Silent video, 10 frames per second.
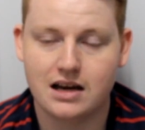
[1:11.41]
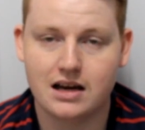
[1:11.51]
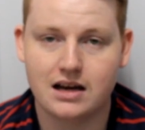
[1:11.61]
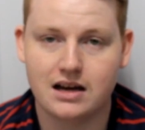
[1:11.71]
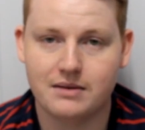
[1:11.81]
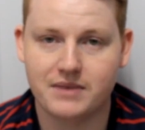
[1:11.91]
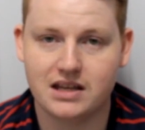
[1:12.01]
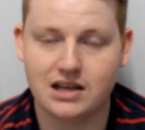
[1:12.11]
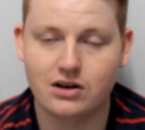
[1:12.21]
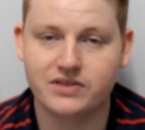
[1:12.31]
Um,
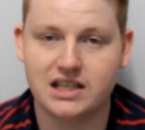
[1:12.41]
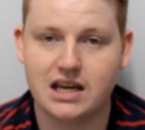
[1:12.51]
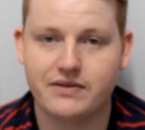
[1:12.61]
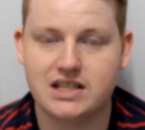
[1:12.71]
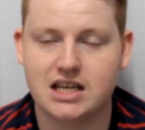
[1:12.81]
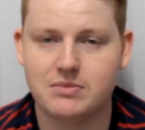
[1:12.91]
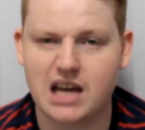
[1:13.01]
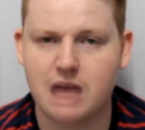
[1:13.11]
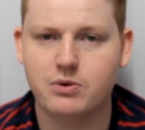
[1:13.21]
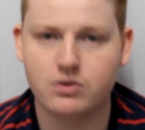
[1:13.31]
and they obviously have a team
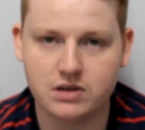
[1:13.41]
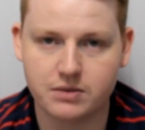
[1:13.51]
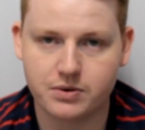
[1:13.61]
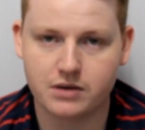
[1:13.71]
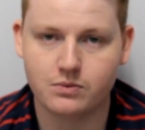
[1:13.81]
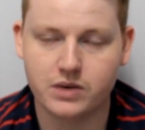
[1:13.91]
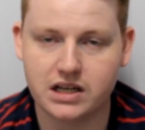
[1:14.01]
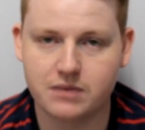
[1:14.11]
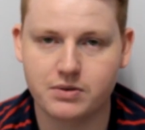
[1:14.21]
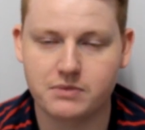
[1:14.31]
capable of
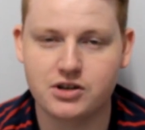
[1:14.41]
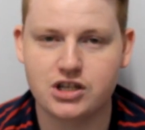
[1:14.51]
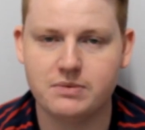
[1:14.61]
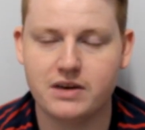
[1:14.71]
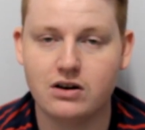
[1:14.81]
winning a premiership.